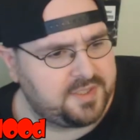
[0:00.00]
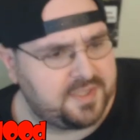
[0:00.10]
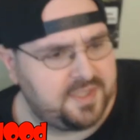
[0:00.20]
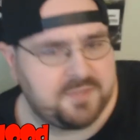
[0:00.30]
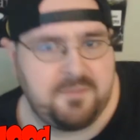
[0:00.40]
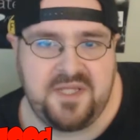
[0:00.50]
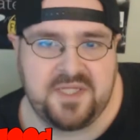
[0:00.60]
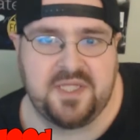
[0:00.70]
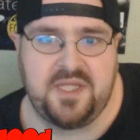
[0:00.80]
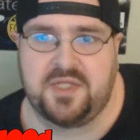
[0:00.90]
It's
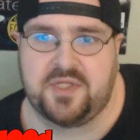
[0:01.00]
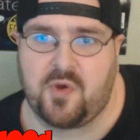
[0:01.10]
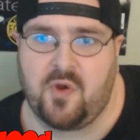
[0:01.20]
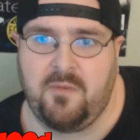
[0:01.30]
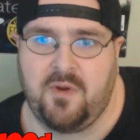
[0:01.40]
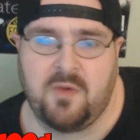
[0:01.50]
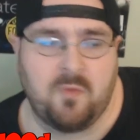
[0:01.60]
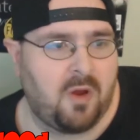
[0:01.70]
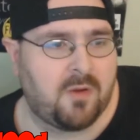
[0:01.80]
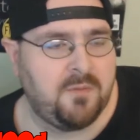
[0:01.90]
basically a
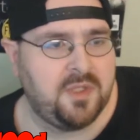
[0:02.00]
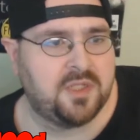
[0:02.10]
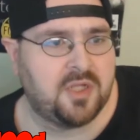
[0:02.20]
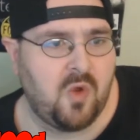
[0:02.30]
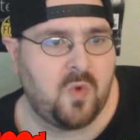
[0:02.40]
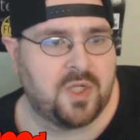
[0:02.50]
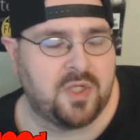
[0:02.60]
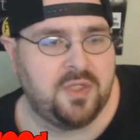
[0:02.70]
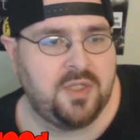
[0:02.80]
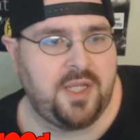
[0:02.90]
strawberry, watermelon,
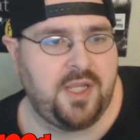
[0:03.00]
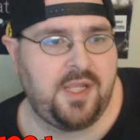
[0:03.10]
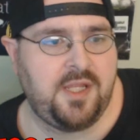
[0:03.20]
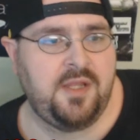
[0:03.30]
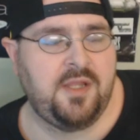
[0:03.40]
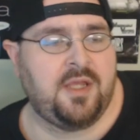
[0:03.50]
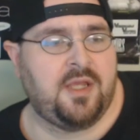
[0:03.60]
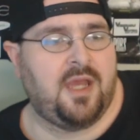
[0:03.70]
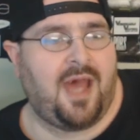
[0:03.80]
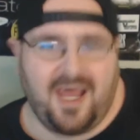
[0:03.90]
coconut, and
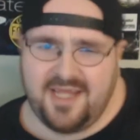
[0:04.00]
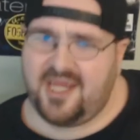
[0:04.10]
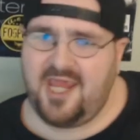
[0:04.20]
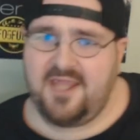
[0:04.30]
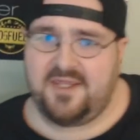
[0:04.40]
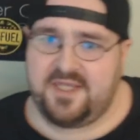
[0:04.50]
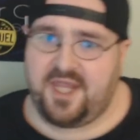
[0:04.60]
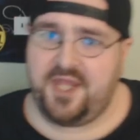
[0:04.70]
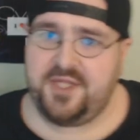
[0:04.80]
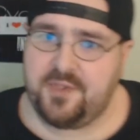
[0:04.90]
I can't
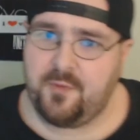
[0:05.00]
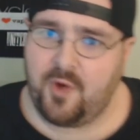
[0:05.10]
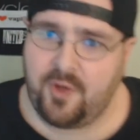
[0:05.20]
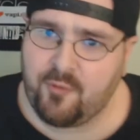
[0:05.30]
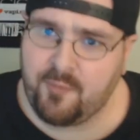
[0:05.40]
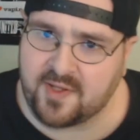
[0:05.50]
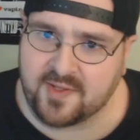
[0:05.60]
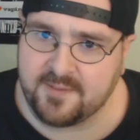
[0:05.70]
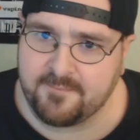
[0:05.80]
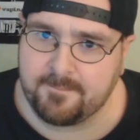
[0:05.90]
taste the
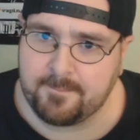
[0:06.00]
watermelon.